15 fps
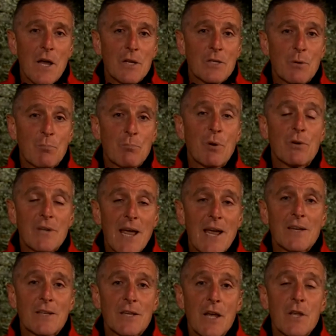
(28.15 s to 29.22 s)
to
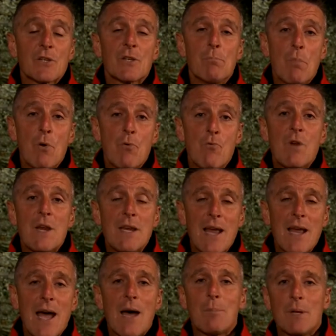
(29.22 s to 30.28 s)
protect some marine
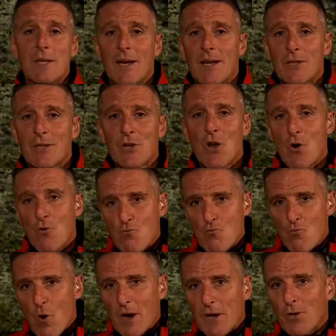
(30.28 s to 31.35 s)
habitats
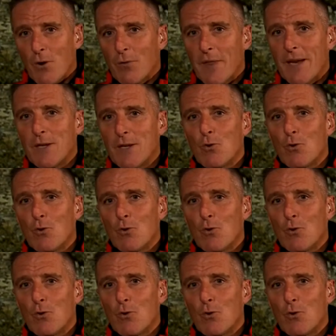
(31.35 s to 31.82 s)
right on their